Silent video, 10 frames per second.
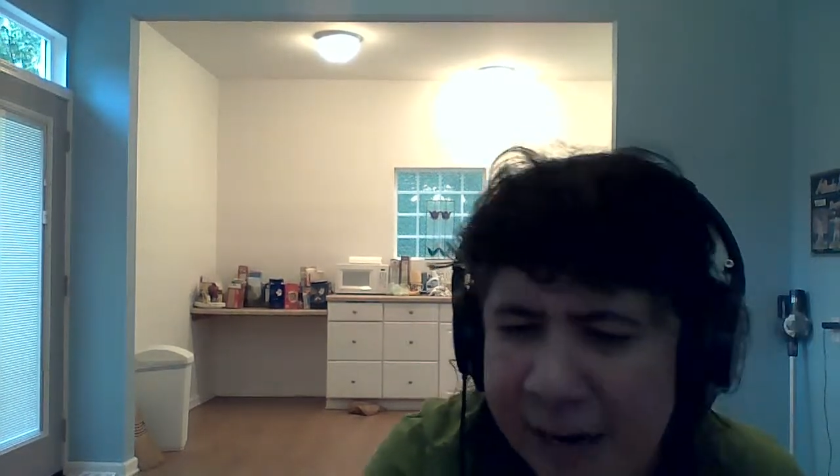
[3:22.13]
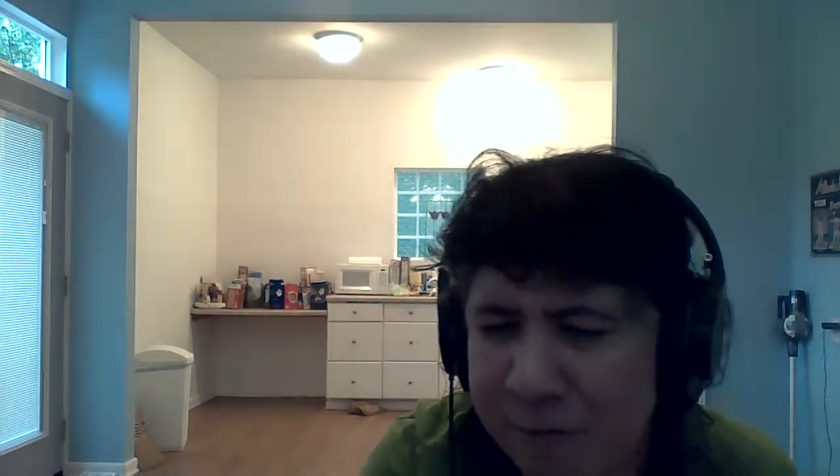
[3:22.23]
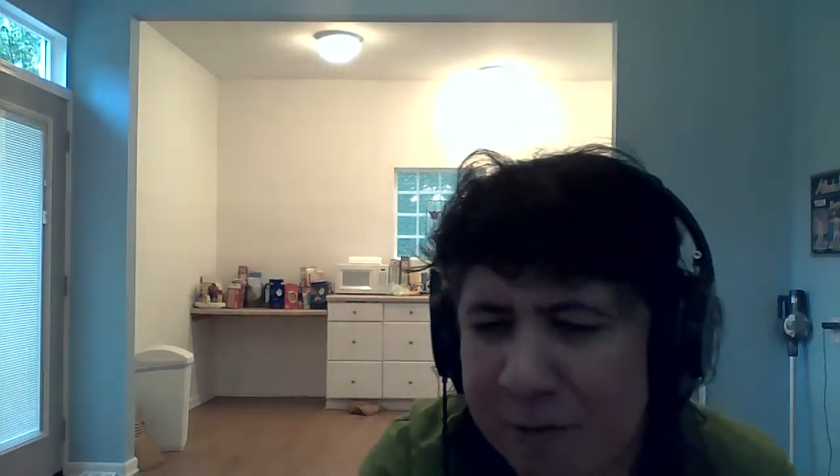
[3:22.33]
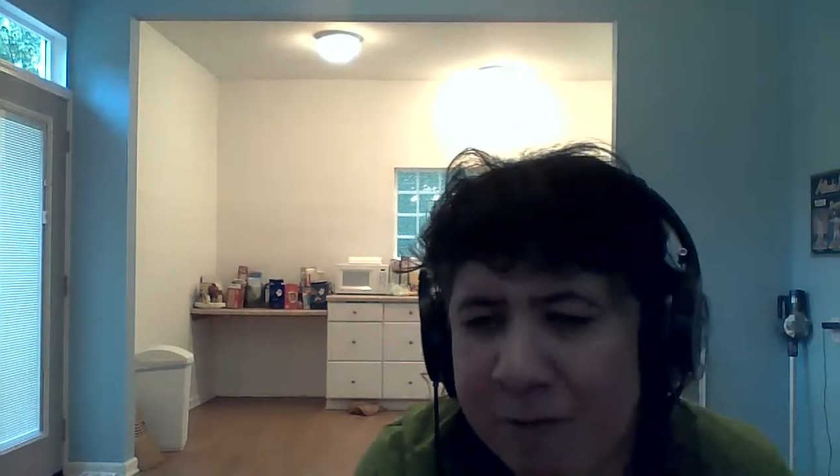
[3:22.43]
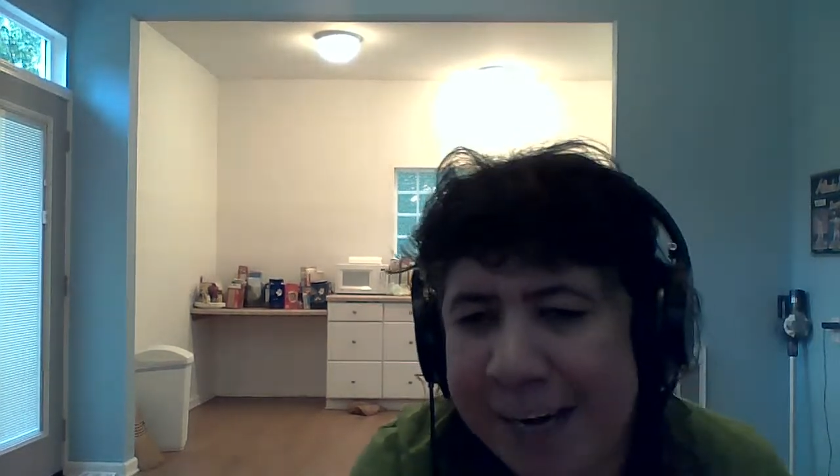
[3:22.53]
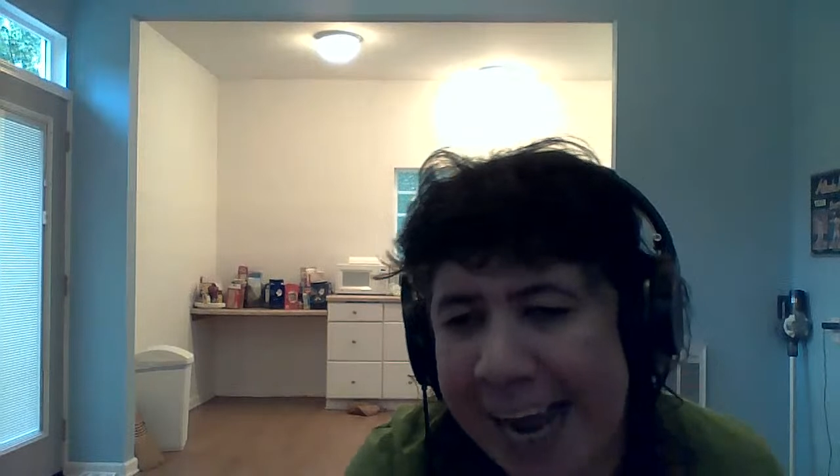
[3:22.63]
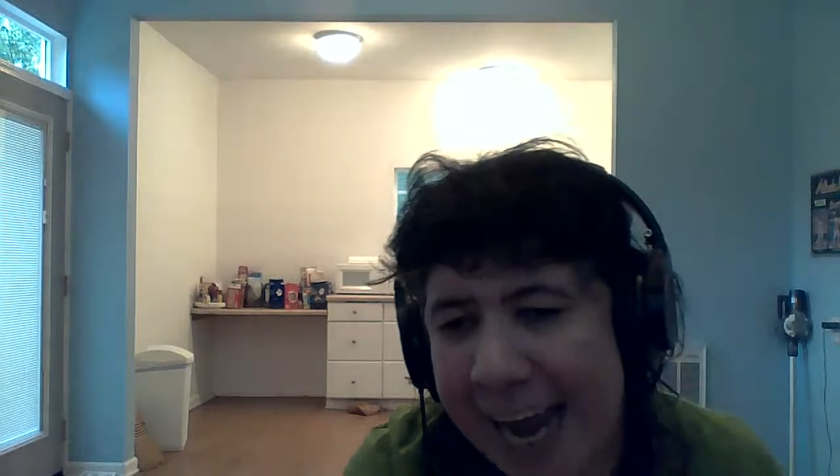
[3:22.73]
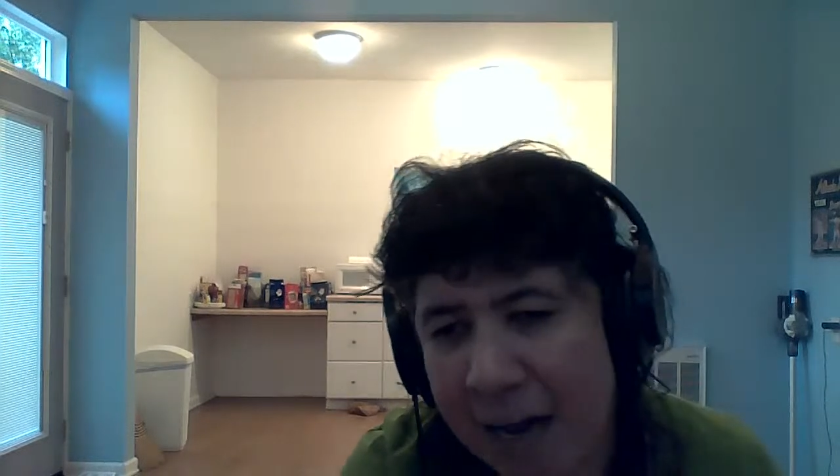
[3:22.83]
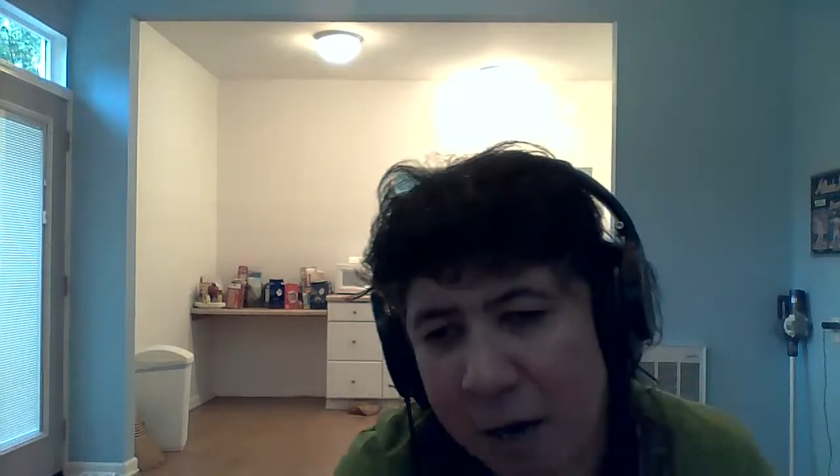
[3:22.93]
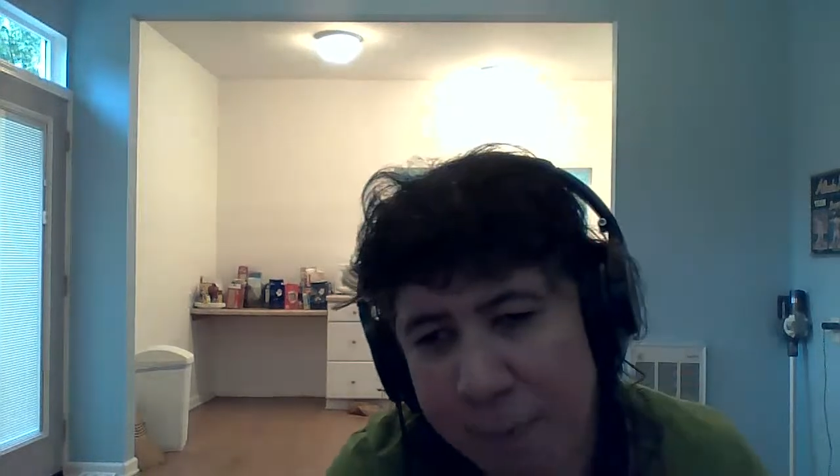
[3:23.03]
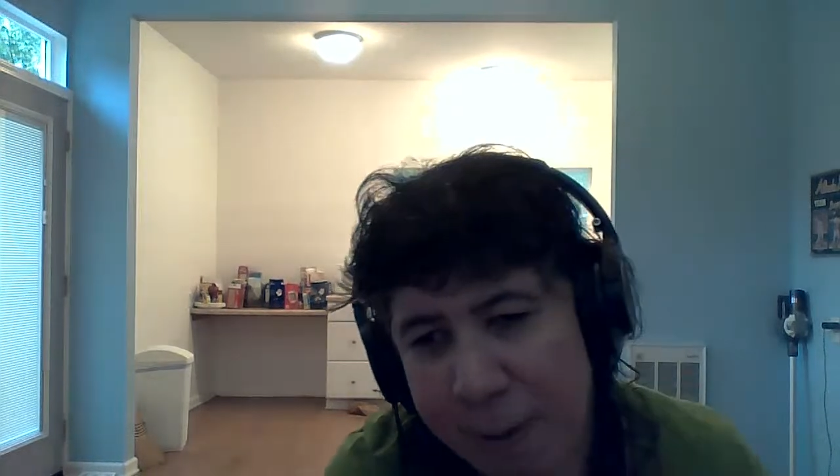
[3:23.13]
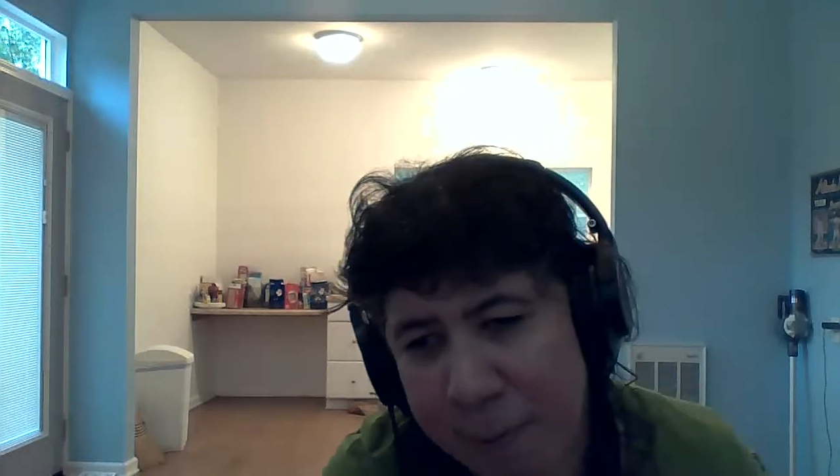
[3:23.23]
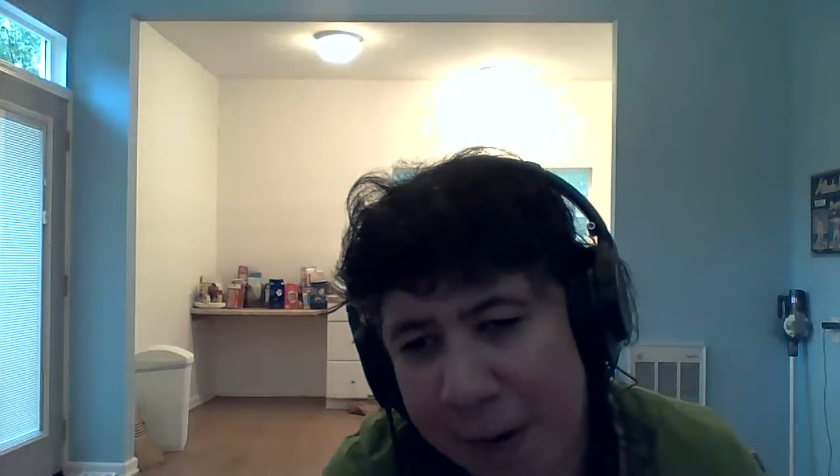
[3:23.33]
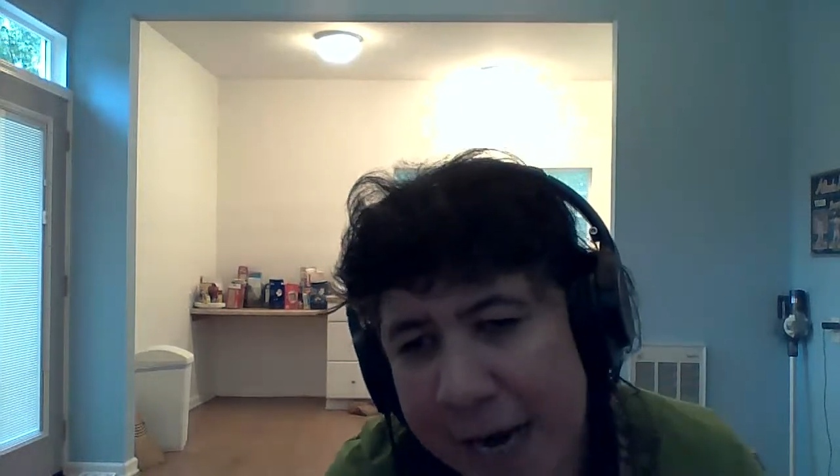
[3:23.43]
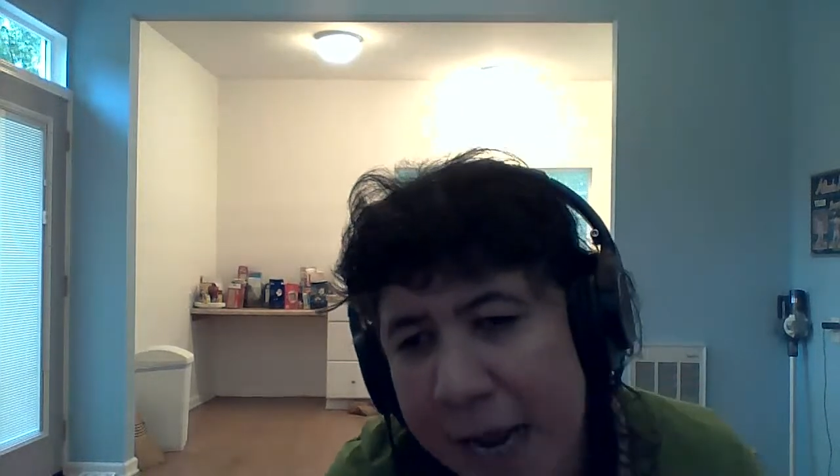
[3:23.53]
never regained her
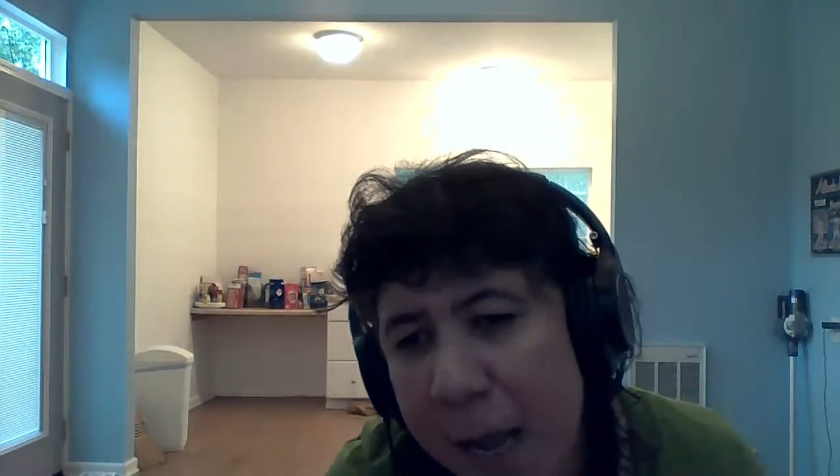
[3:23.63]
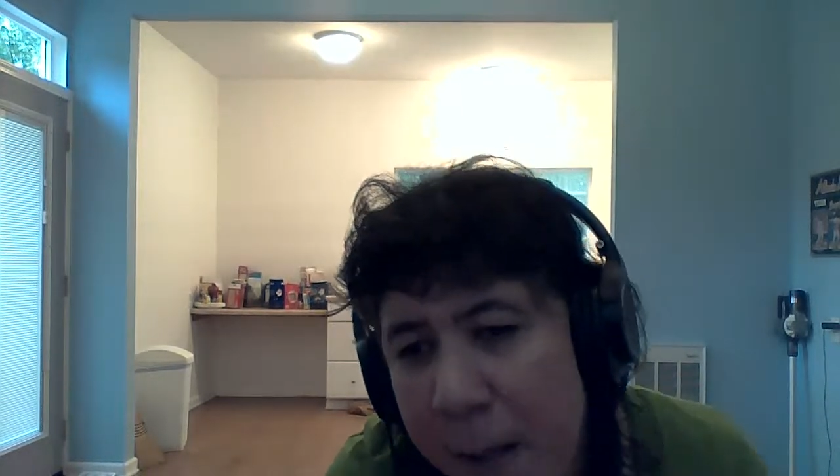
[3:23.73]
memory.